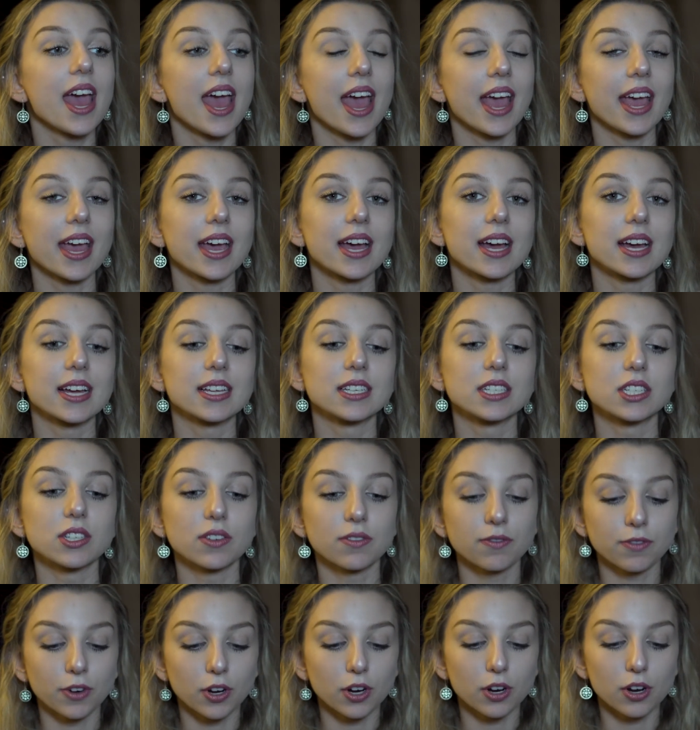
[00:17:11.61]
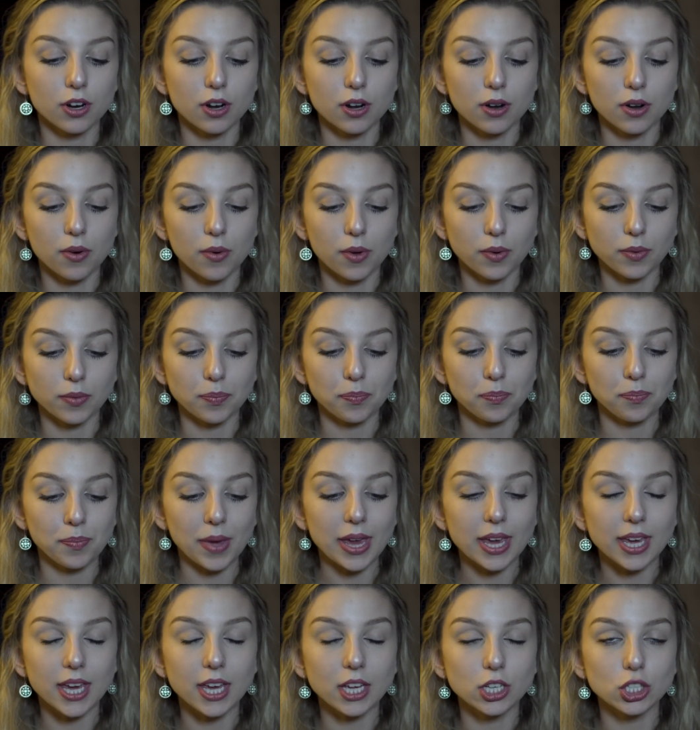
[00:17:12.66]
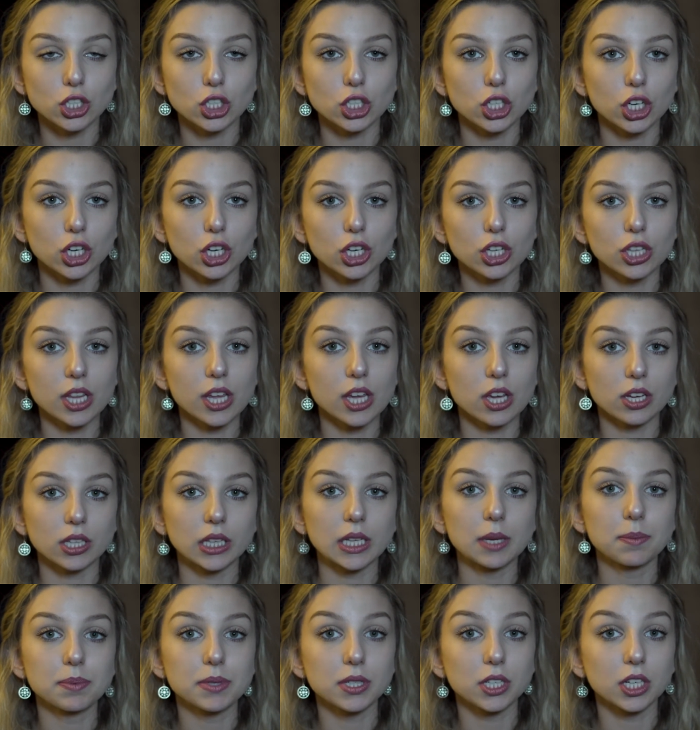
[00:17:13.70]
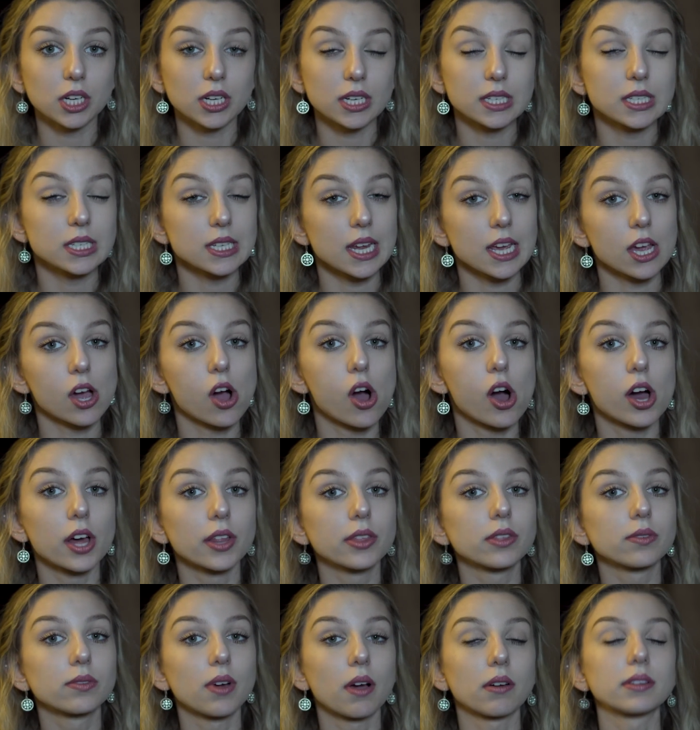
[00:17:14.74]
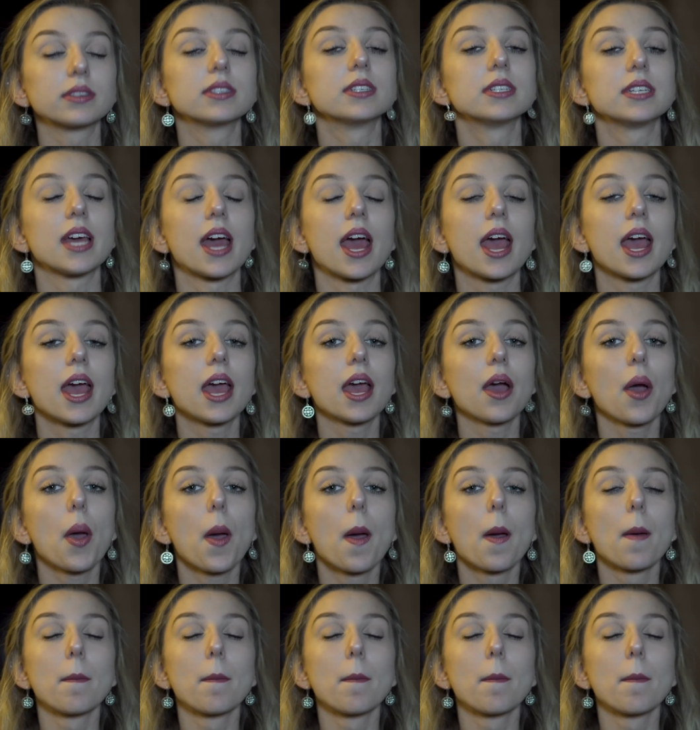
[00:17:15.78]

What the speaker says: And for making sure that your lips are gonna stay on throughout the day,